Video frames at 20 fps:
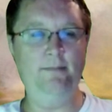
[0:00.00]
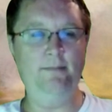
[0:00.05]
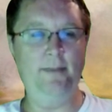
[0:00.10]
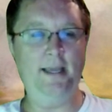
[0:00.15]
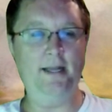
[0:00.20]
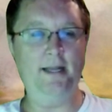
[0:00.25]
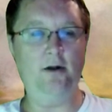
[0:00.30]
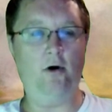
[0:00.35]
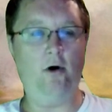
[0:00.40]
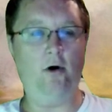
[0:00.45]

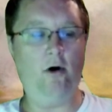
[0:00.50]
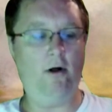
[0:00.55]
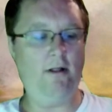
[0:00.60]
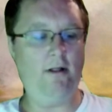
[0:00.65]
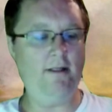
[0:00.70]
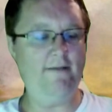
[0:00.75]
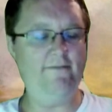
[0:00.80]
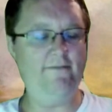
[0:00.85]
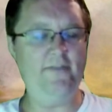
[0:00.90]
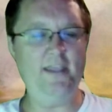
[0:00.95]
made all
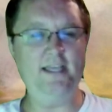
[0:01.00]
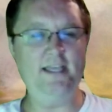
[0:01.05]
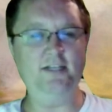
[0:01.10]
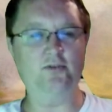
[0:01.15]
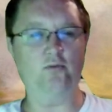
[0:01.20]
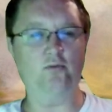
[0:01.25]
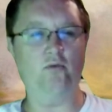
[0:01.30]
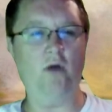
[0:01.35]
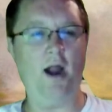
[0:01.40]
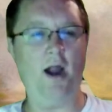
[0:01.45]
of these
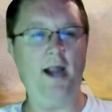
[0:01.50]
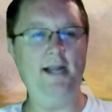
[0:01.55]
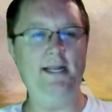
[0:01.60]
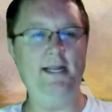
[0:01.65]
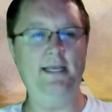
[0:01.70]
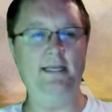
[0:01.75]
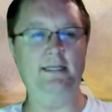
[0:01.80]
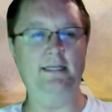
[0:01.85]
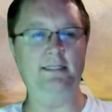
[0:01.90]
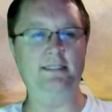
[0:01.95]

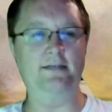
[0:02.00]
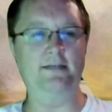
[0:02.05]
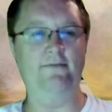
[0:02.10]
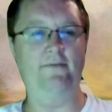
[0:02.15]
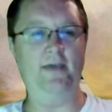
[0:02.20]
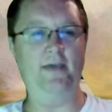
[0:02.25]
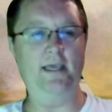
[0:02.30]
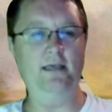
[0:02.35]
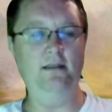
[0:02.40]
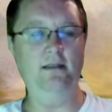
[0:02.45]
writings
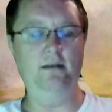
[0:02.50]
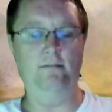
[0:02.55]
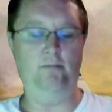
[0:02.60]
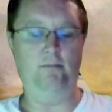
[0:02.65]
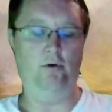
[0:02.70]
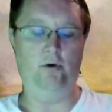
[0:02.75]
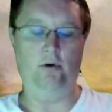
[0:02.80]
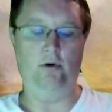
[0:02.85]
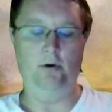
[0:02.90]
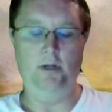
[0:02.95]

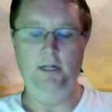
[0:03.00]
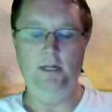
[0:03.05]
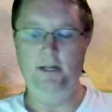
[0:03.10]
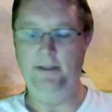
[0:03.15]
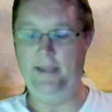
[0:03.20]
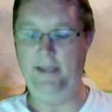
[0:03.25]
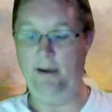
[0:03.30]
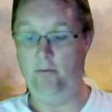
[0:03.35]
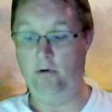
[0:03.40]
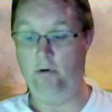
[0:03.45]
available
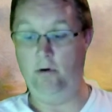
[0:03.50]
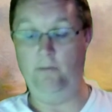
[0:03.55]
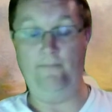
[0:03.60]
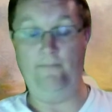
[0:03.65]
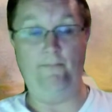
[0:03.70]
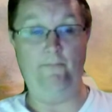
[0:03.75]
that were